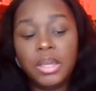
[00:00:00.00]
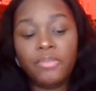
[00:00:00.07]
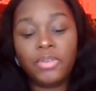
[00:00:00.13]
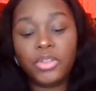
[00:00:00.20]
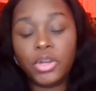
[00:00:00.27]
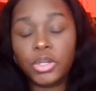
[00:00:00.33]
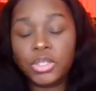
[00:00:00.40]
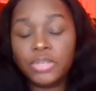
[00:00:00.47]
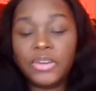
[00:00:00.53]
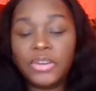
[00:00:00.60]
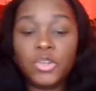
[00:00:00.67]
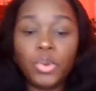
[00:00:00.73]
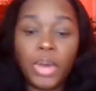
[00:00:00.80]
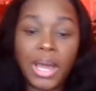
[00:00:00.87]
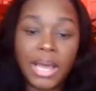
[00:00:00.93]
for those of
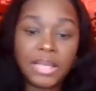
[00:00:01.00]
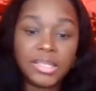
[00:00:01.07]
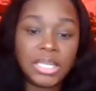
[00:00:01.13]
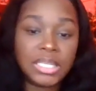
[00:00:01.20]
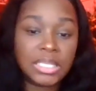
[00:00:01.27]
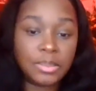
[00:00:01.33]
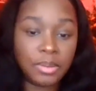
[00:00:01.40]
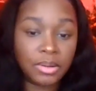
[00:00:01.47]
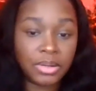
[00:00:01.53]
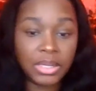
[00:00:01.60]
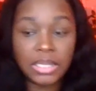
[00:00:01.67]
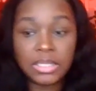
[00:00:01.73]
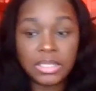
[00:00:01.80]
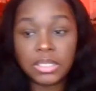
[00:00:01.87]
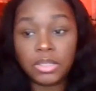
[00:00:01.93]
us who has
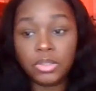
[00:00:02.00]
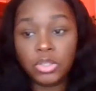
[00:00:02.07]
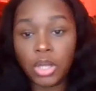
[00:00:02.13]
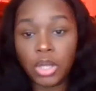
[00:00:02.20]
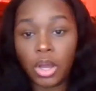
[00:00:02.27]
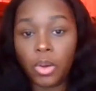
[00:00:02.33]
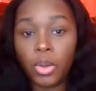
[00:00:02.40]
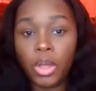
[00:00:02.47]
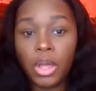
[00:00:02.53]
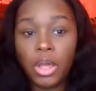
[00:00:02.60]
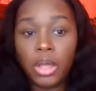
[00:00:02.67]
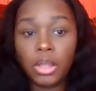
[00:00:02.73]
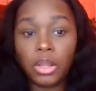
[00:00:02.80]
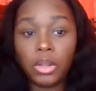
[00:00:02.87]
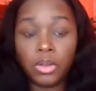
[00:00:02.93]
experienced,
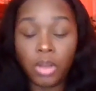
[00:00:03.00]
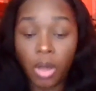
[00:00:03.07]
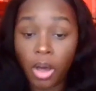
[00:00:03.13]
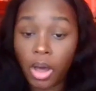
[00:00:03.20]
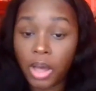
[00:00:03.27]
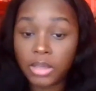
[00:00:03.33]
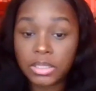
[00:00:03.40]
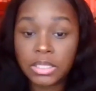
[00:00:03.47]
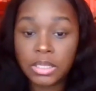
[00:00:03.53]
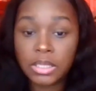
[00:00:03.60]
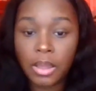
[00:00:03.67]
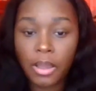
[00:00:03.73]
loss,